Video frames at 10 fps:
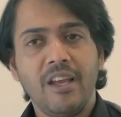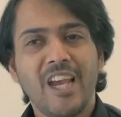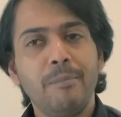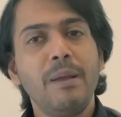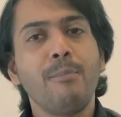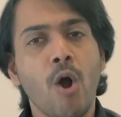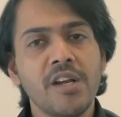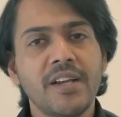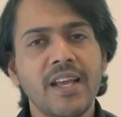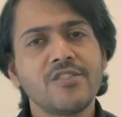can be
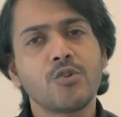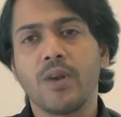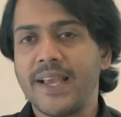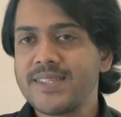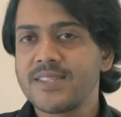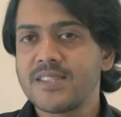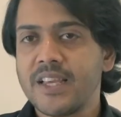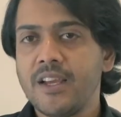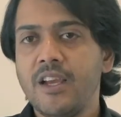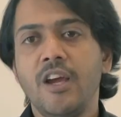monetized through
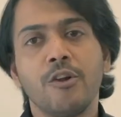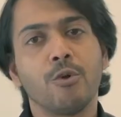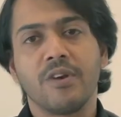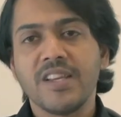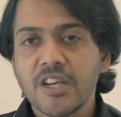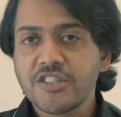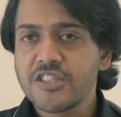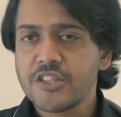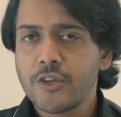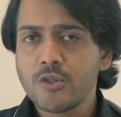licensing to research
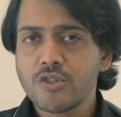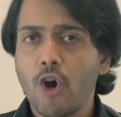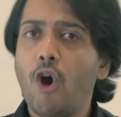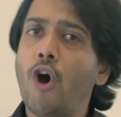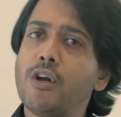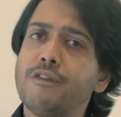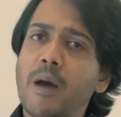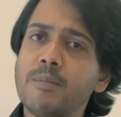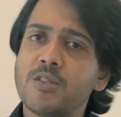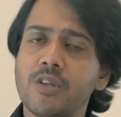institutes or to
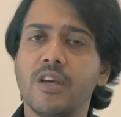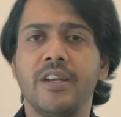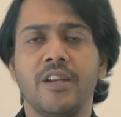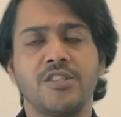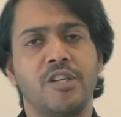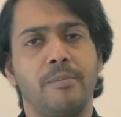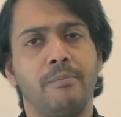pharmaceutical industry.